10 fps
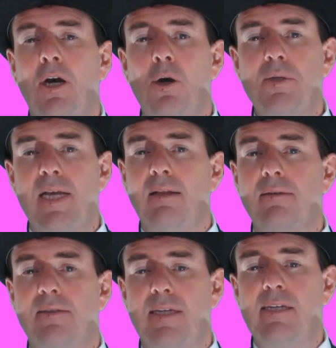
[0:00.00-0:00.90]

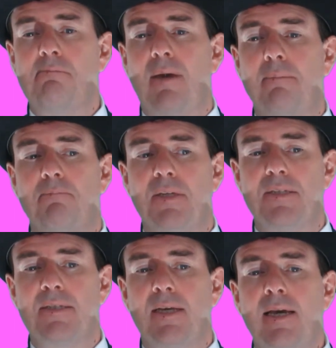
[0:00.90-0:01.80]
hotel team
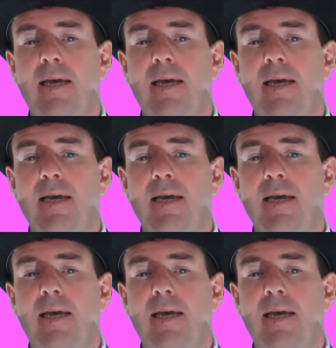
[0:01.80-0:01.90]
members,